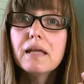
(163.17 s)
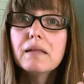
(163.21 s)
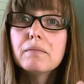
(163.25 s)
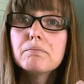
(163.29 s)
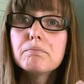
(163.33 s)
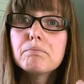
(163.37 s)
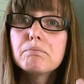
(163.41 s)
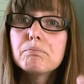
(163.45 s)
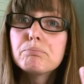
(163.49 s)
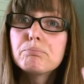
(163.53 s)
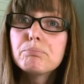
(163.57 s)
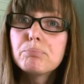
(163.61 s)

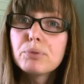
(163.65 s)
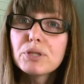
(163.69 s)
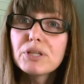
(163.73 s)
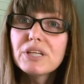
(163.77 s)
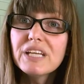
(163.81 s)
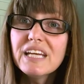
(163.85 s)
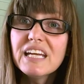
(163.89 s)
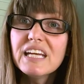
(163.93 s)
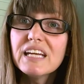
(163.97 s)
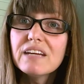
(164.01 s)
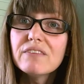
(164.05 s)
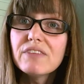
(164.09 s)
and
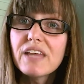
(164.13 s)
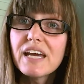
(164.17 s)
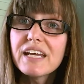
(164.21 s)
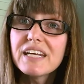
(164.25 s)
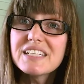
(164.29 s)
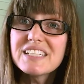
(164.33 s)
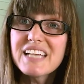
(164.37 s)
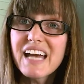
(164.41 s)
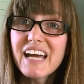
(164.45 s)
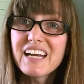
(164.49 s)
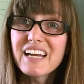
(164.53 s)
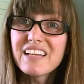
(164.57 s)
believe that
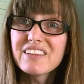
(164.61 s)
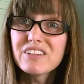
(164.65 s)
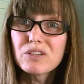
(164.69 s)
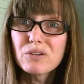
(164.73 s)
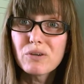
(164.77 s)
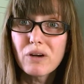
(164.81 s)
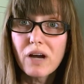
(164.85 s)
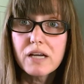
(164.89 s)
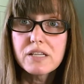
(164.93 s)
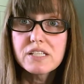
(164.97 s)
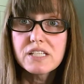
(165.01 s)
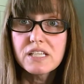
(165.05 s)
he died on the
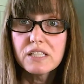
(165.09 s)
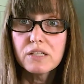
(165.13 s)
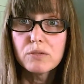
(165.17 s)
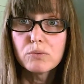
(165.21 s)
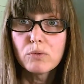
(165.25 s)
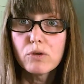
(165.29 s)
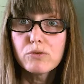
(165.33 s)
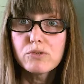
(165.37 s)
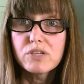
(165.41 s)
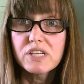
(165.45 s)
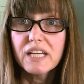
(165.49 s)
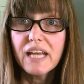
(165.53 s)
cross and he
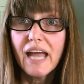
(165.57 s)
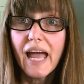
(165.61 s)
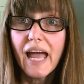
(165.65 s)
rose